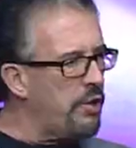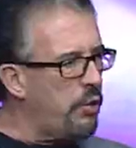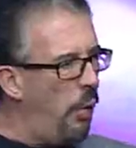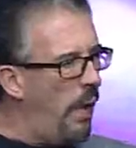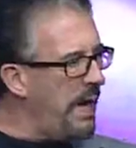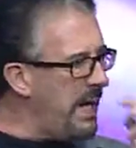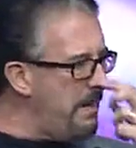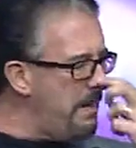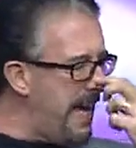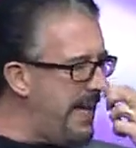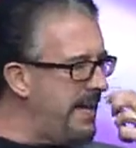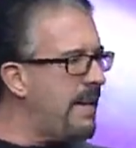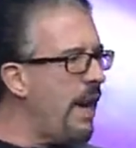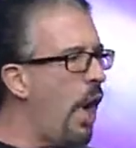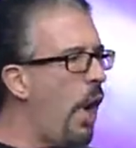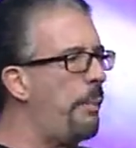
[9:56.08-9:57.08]
took 20
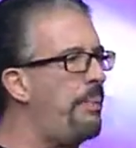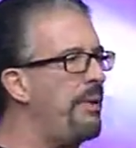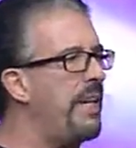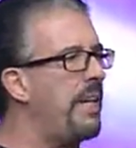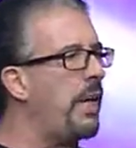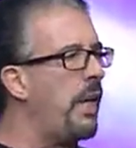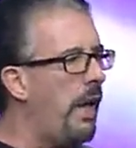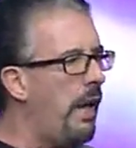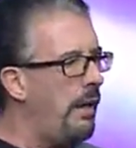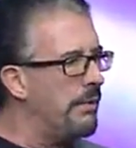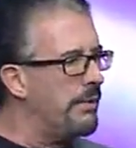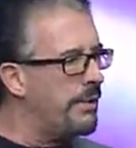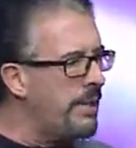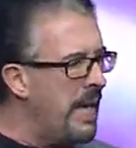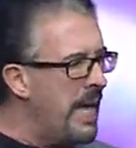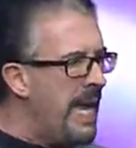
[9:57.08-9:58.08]
men to open and
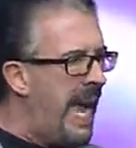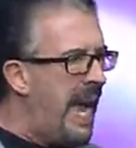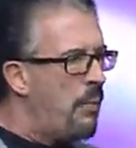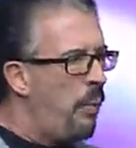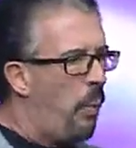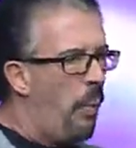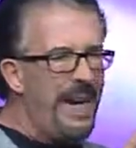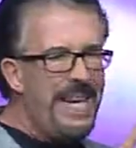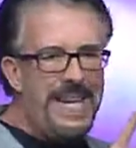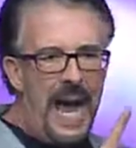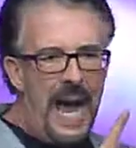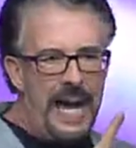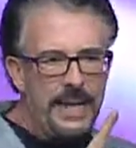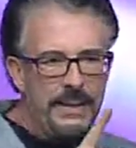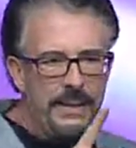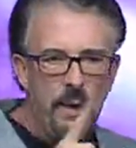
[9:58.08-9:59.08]
close. And one
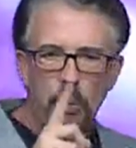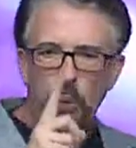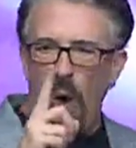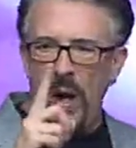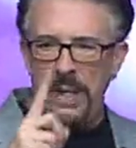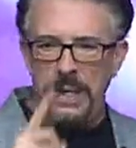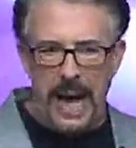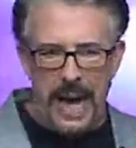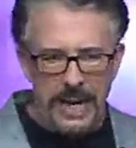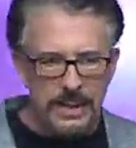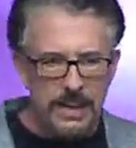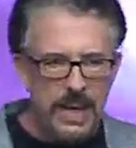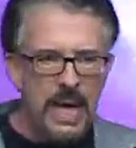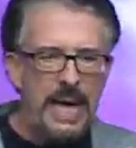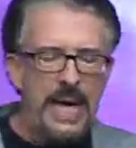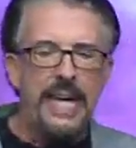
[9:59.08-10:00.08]

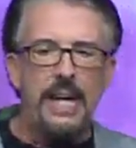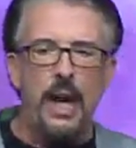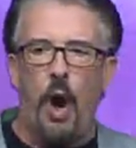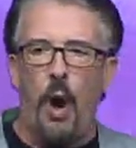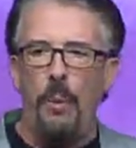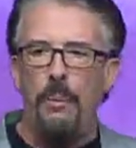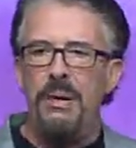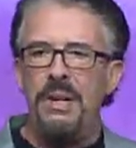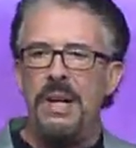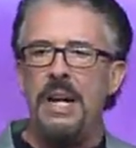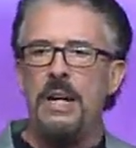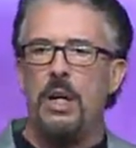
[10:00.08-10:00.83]
night, it opened